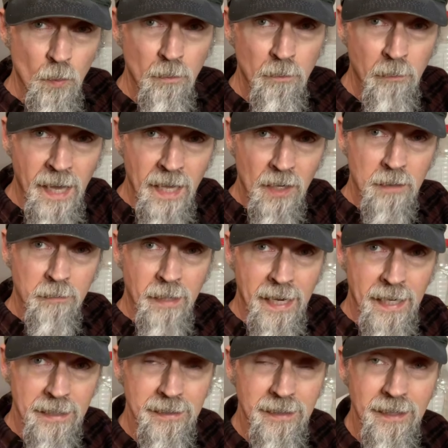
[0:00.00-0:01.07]
Mylar
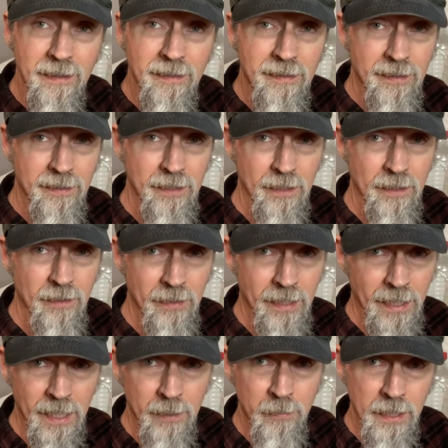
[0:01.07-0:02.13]
bags, they
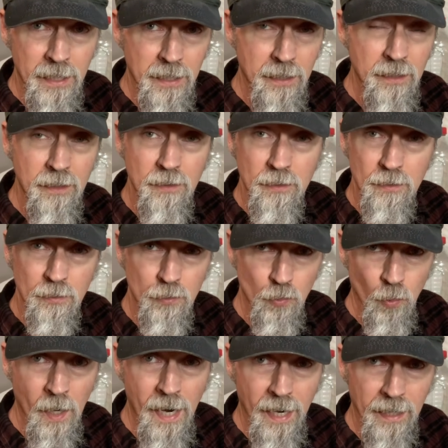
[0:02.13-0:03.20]
got to be
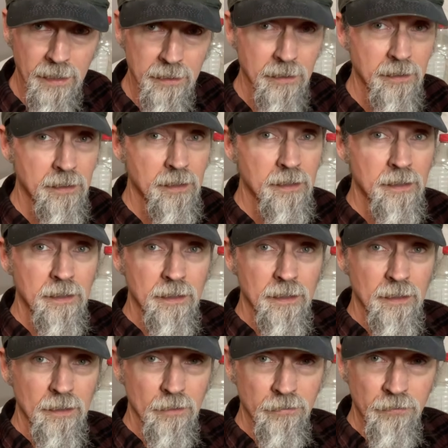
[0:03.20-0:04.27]
dry.
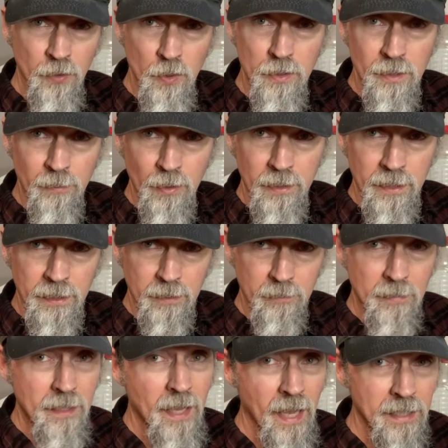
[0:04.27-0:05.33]
The food you put in them
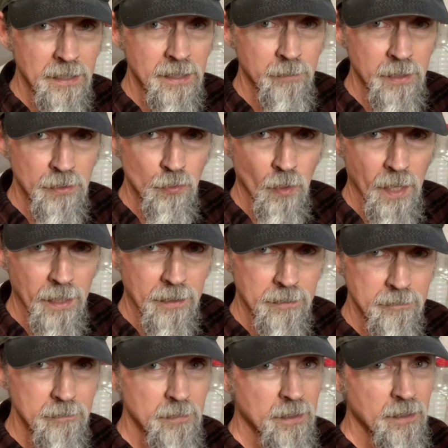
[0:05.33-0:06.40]
has to be dry.
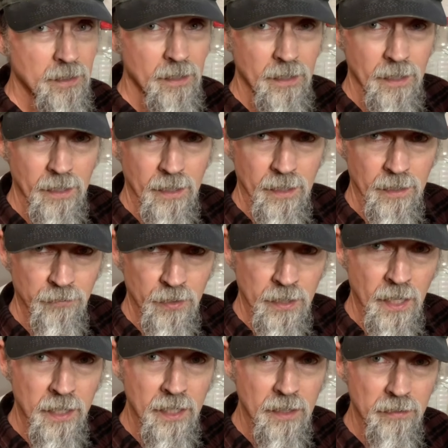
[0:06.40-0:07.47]
If you
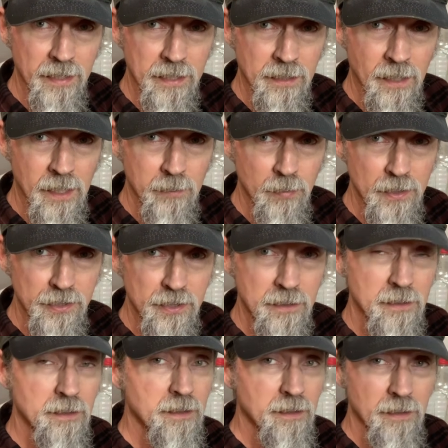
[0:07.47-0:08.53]
got all that
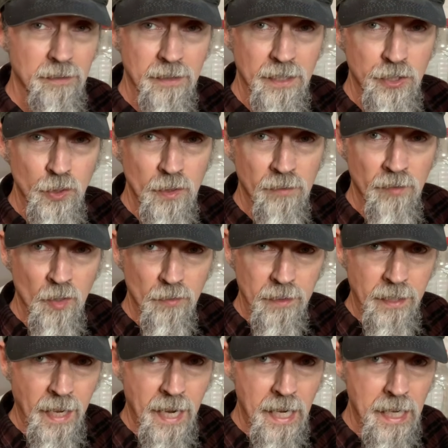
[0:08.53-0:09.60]
accomplished, then you have
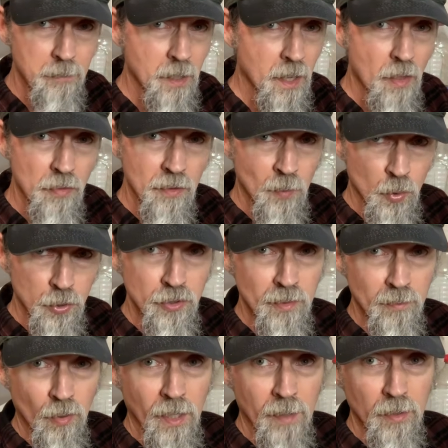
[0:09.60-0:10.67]
overcame the moisture
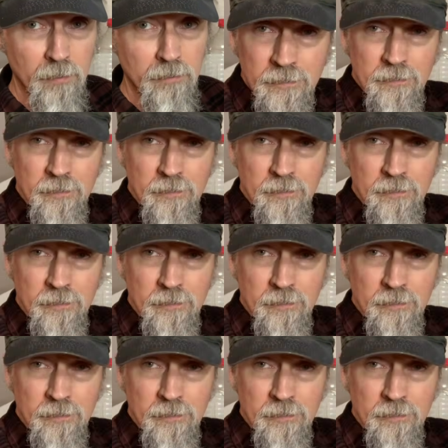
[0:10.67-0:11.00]
problem.